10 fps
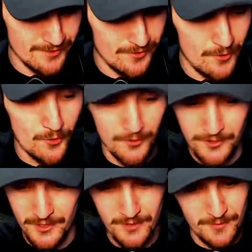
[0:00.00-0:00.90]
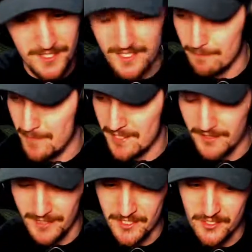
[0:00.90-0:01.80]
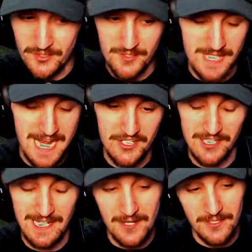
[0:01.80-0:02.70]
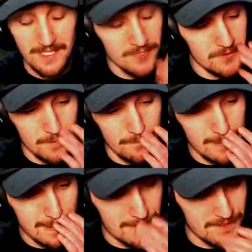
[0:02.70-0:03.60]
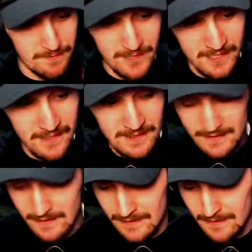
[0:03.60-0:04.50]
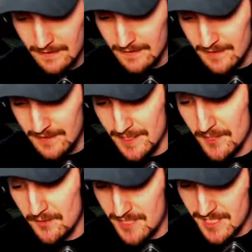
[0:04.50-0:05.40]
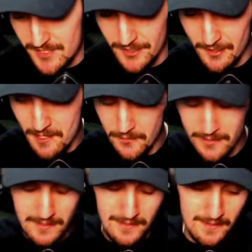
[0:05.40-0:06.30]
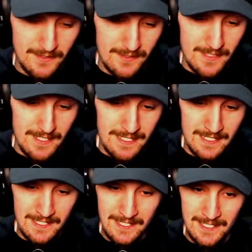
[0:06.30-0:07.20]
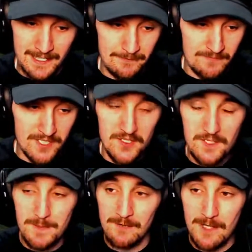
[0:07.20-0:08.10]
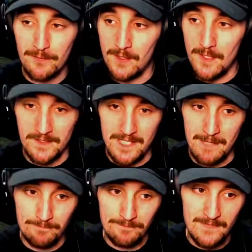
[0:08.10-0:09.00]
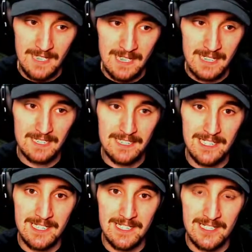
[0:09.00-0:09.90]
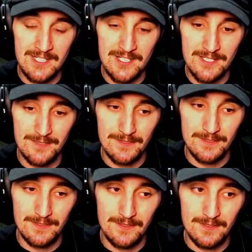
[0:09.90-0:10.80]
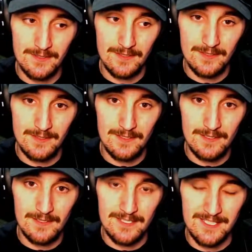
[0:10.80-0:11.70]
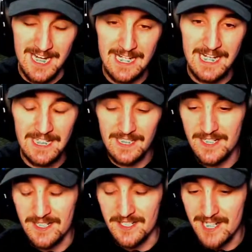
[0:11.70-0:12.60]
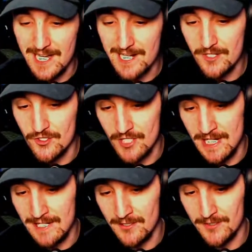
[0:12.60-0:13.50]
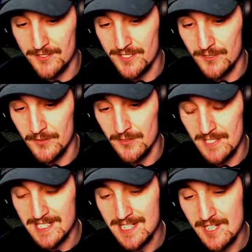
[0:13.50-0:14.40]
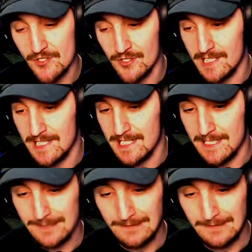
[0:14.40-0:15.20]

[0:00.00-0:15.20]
old dude with some mental issues lashing out in YouTube videos, but, teach their own. The dude's been around for a long time, and he has dedicated his entire channel to essentially